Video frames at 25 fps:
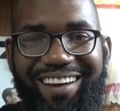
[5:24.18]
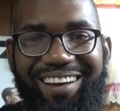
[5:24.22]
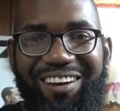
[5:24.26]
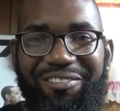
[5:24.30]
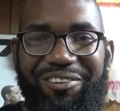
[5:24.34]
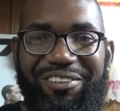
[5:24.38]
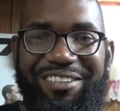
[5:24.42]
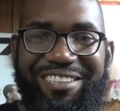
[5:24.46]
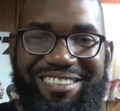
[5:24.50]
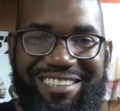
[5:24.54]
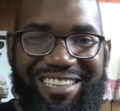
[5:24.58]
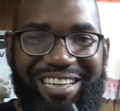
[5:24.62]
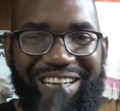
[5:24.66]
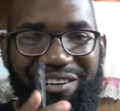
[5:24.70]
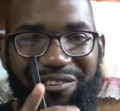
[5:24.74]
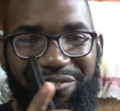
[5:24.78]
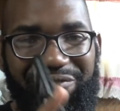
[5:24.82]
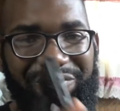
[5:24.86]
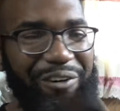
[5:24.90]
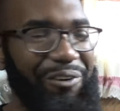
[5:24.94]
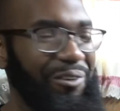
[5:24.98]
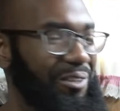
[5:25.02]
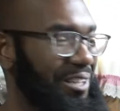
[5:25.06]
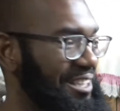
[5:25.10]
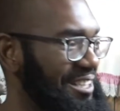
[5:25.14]
with staying
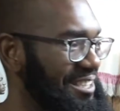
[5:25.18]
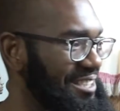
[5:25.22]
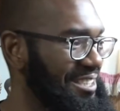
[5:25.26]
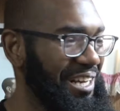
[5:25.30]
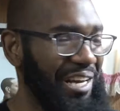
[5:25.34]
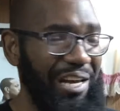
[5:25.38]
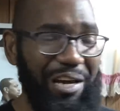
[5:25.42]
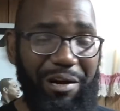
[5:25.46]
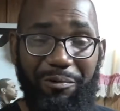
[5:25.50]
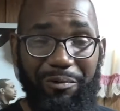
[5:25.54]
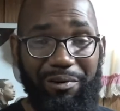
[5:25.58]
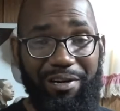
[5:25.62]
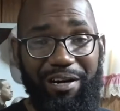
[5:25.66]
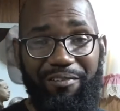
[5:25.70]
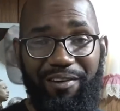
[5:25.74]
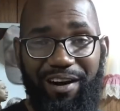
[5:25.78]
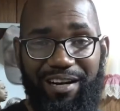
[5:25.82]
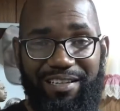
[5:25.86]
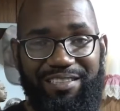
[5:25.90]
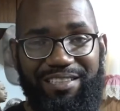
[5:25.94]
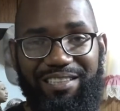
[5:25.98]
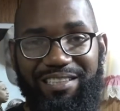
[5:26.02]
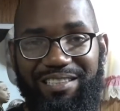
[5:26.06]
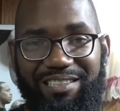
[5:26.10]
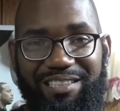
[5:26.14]
focused whenever
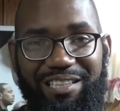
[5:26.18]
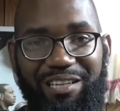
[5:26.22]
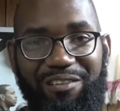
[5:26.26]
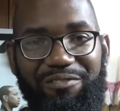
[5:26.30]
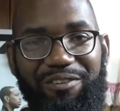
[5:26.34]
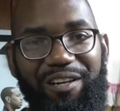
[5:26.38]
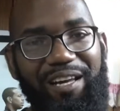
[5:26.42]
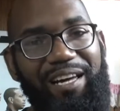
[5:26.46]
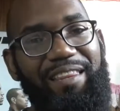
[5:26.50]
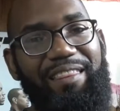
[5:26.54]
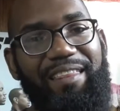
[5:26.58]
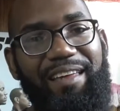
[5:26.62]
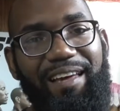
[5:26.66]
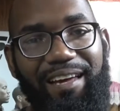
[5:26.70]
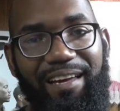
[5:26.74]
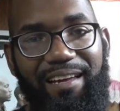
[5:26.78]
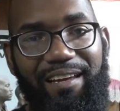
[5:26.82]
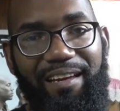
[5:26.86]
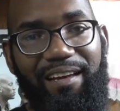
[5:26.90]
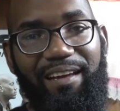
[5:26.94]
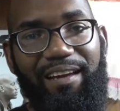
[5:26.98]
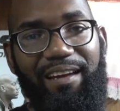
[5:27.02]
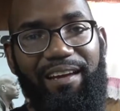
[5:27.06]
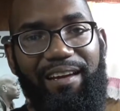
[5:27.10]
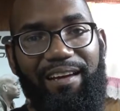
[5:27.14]
I see stuff like that
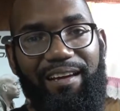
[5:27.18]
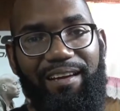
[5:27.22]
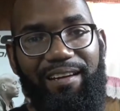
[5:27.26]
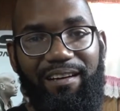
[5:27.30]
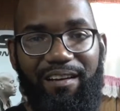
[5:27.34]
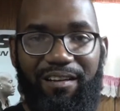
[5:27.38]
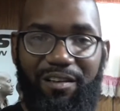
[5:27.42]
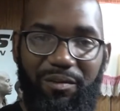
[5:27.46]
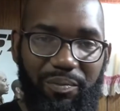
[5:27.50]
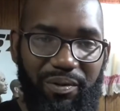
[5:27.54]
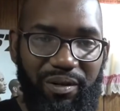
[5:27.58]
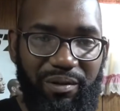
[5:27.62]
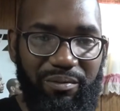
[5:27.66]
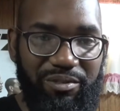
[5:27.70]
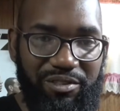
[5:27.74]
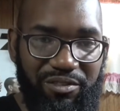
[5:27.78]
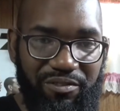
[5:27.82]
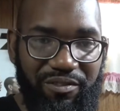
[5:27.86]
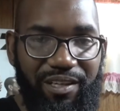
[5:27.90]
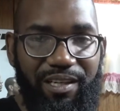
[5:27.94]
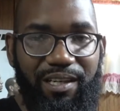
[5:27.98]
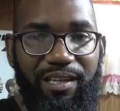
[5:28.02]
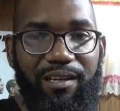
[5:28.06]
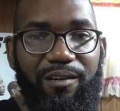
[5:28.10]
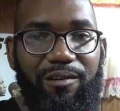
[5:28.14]
in other people's
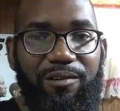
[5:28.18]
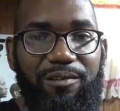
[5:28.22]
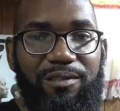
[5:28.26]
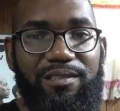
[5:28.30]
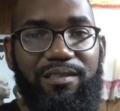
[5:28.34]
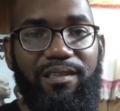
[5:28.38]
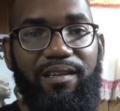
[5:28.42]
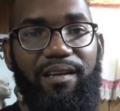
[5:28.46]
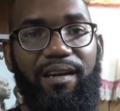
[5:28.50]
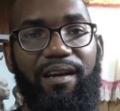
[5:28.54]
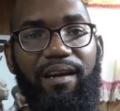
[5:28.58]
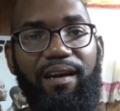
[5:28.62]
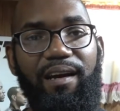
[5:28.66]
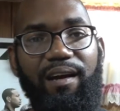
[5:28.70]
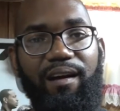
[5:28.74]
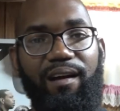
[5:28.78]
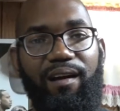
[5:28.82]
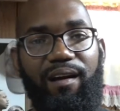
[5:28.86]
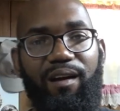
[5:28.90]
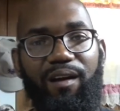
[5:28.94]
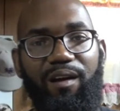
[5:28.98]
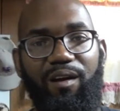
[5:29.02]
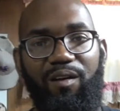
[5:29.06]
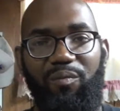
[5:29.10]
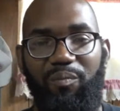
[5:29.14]
videos.
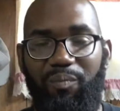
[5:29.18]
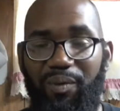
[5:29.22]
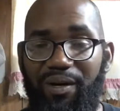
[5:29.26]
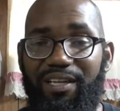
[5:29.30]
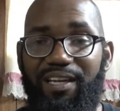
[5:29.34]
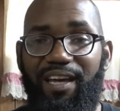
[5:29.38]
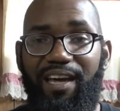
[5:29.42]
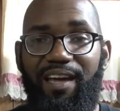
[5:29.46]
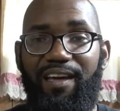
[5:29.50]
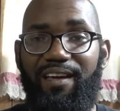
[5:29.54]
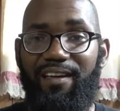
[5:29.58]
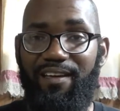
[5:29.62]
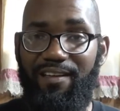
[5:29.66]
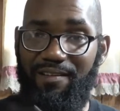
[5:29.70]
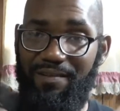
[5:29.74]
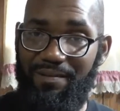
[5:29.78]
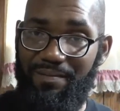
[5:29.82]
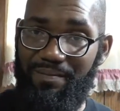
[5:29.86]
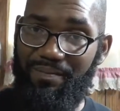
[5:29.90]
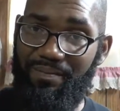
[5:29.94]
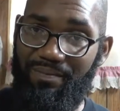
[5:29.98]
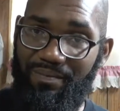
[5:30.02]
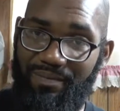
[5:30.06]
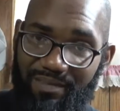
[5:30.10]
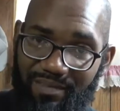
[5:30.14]
But yeah,
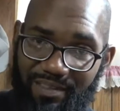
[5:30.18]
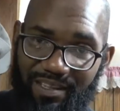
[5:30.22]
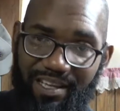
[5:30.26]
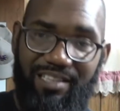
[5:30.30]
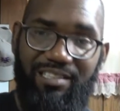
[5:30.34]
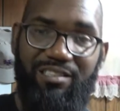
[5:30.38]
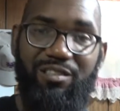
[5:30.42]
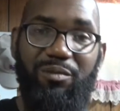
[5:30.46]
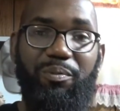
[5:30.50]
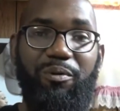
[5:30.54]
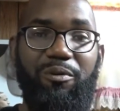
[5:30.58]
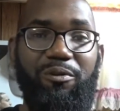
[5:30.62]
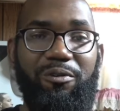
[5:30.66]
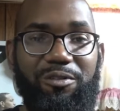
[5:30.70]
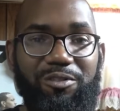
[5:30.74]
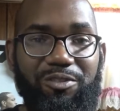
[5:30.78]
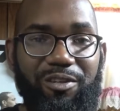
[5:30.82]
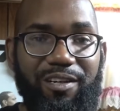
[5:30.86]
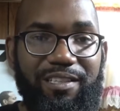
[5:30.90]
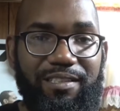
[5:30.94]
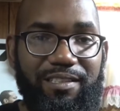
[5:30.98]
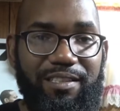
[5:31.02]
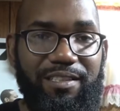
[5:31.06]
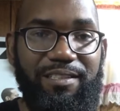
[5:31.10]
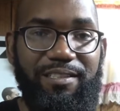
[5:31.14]
that's the portal
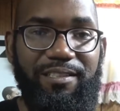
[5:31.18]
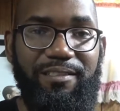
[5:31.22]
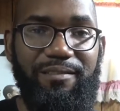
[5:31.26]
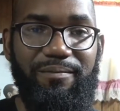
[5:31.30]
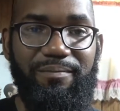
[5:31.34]
transition.